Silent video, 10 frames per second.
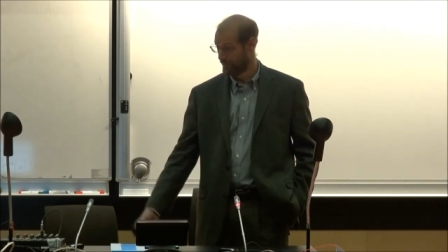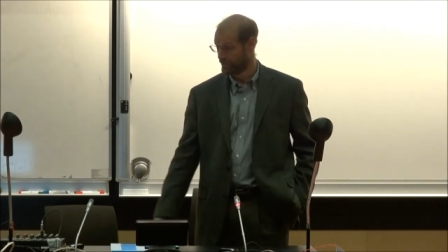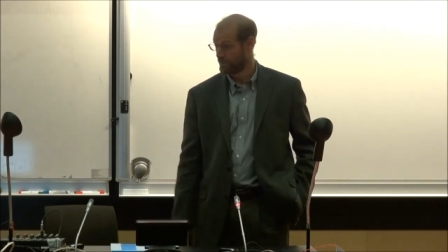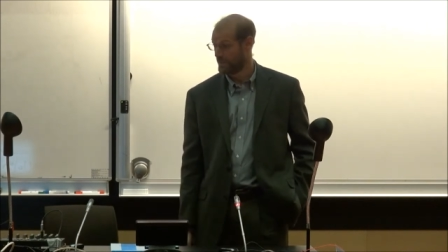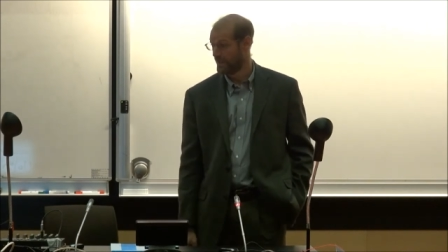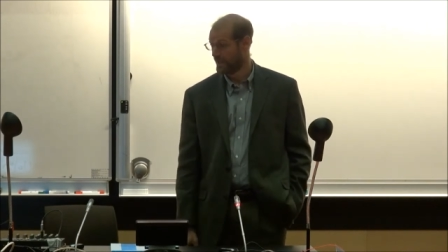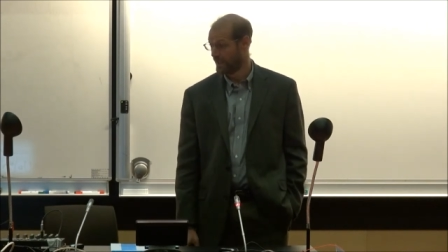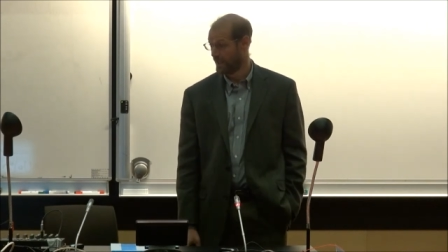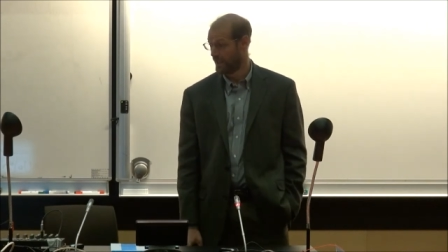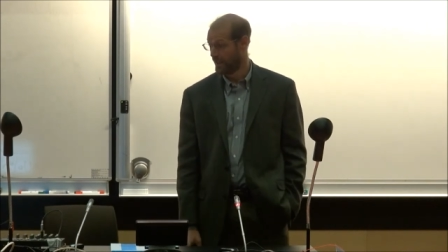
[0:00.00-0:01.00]
there's been
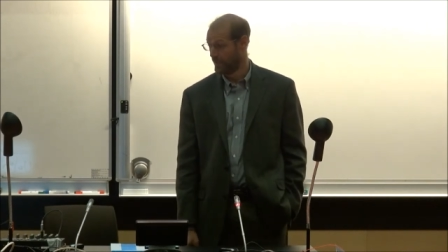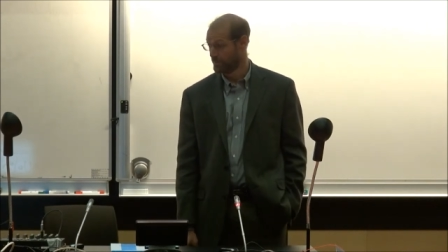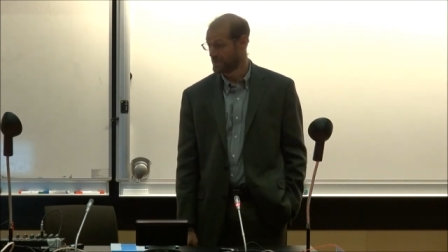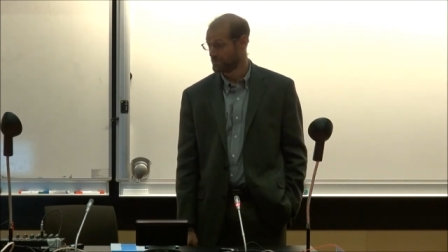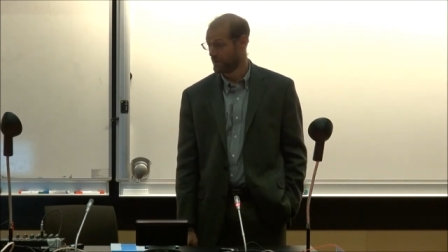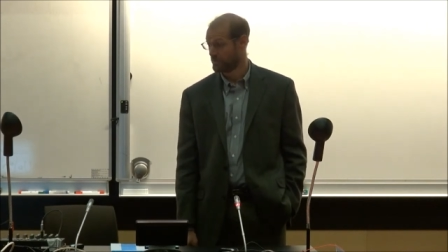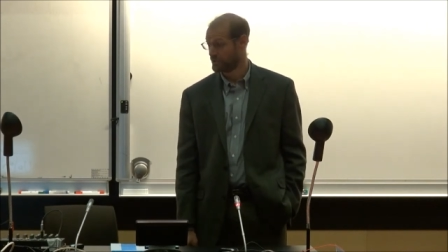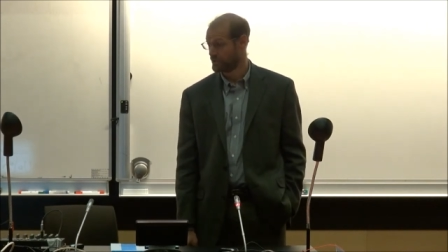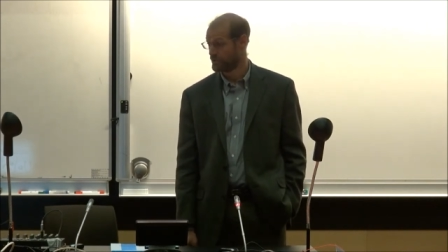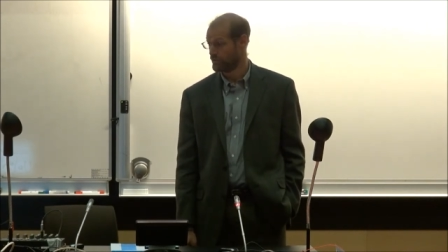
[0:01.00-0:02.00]
a, a, a piece
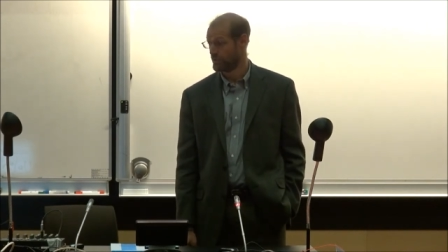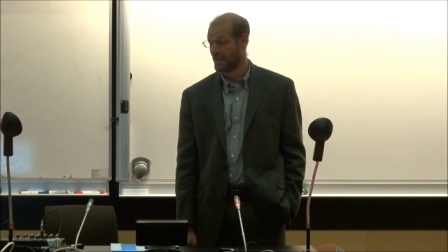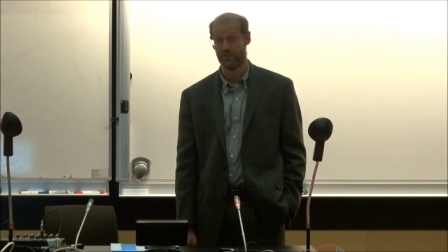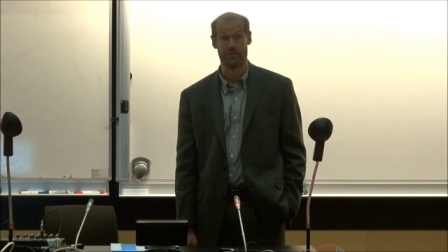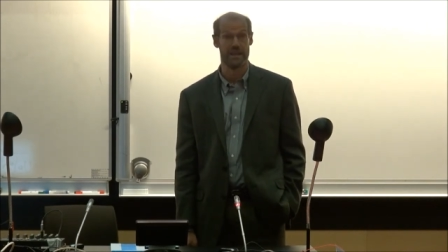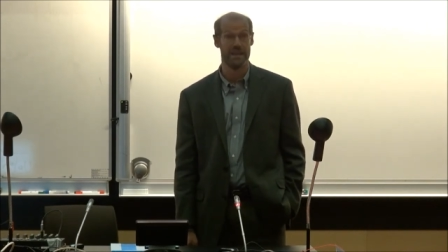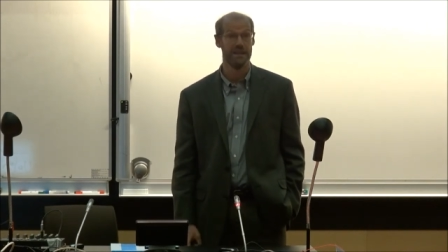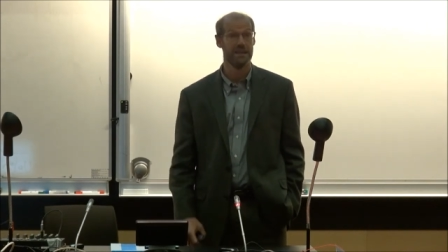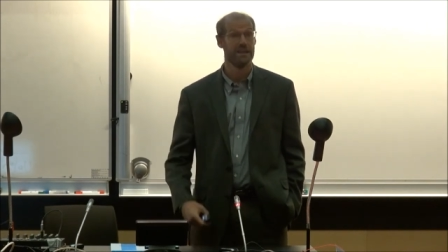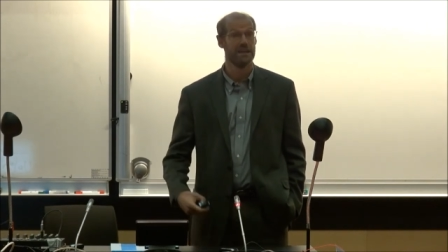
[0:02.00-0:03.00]
published in
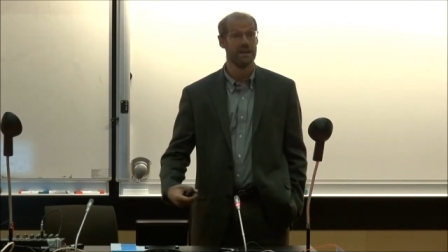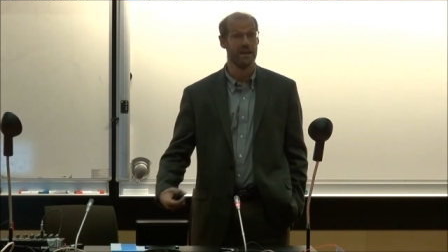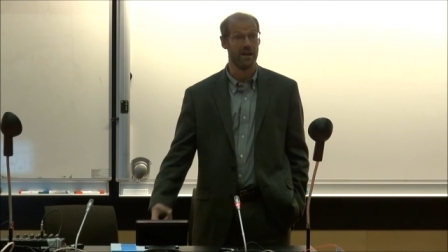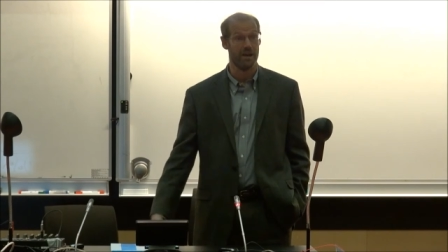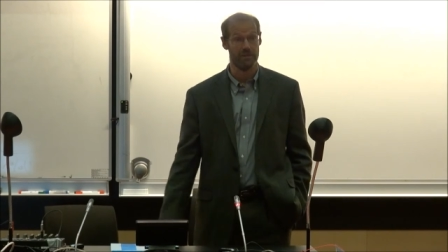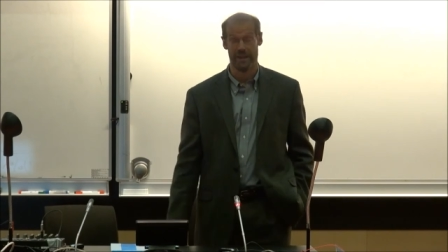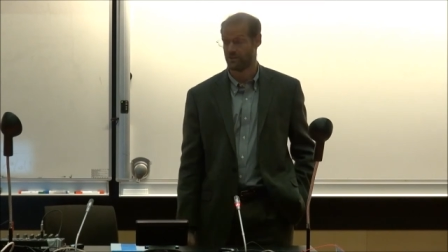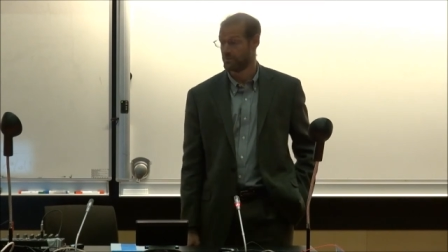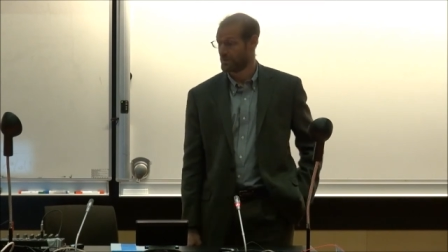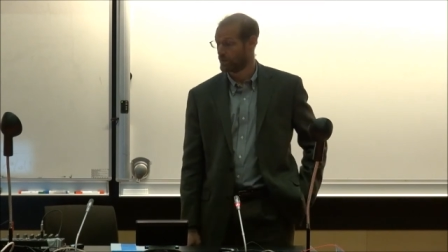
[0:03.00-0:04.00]
2008 uh, that
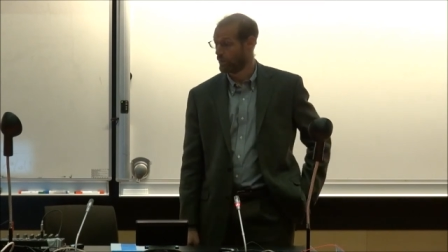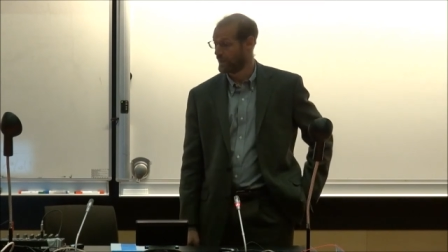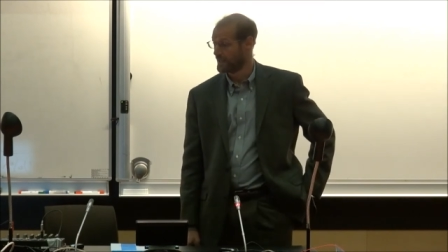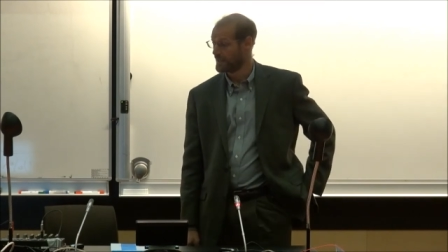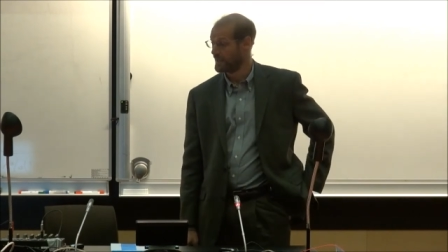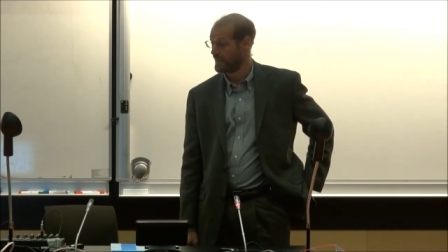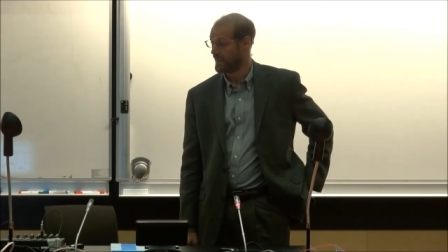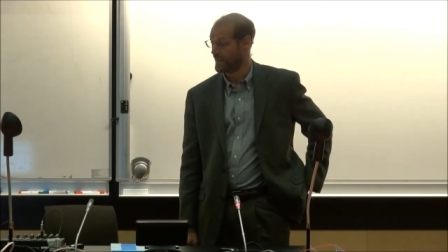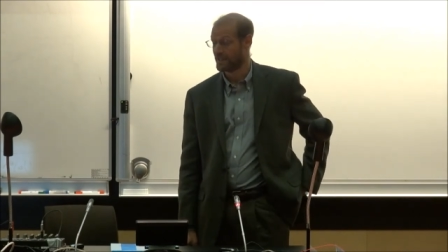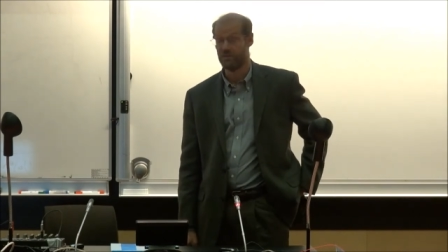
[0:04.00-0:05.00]
has been quite
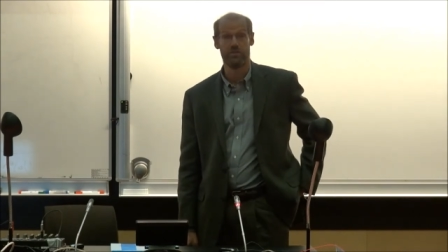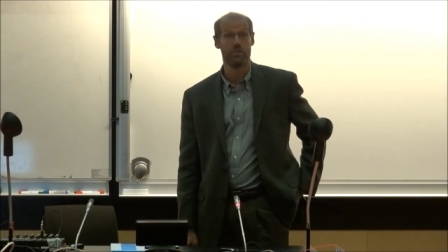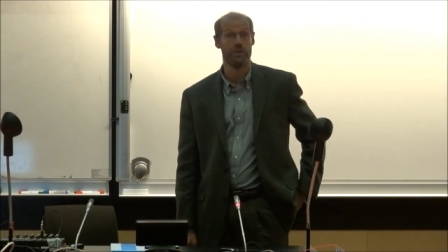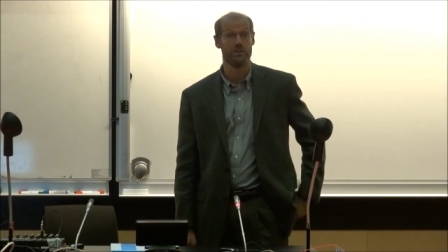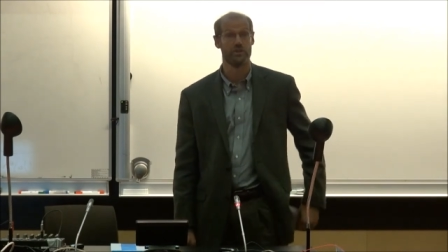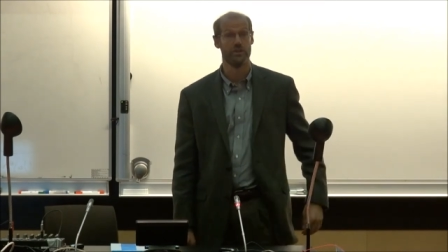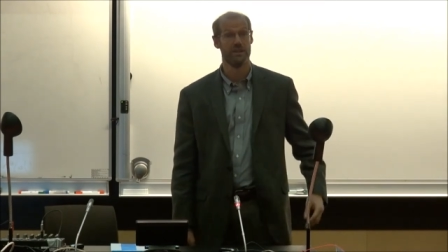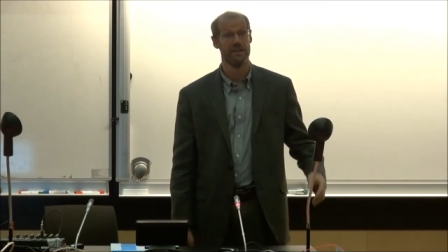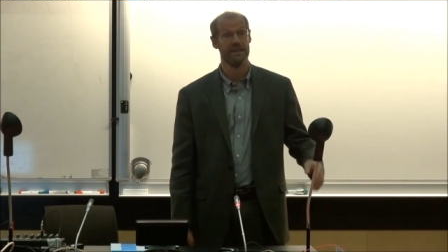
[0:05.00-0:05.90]
uh, influential.